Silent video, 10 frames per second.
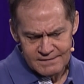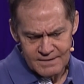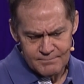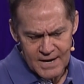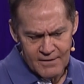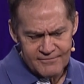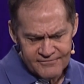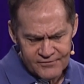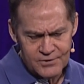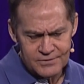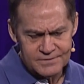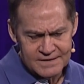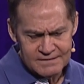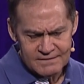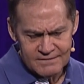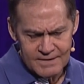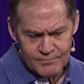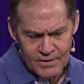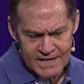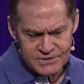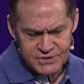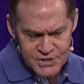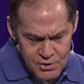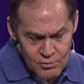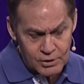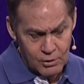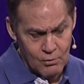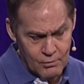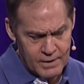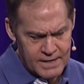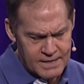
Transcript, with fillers: and bear fruit that brings you glory